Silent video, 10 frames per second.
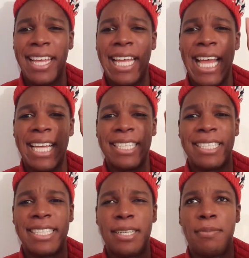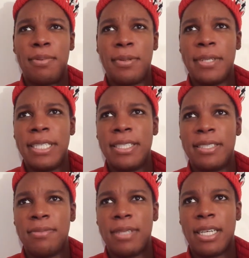at some point
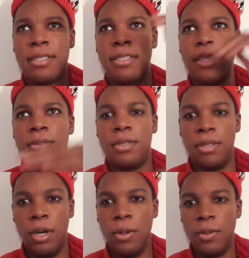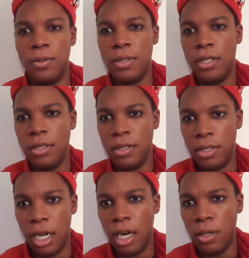because, you know, Tony's
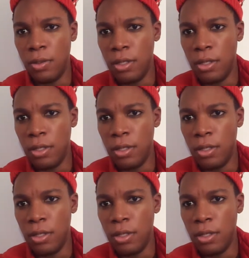down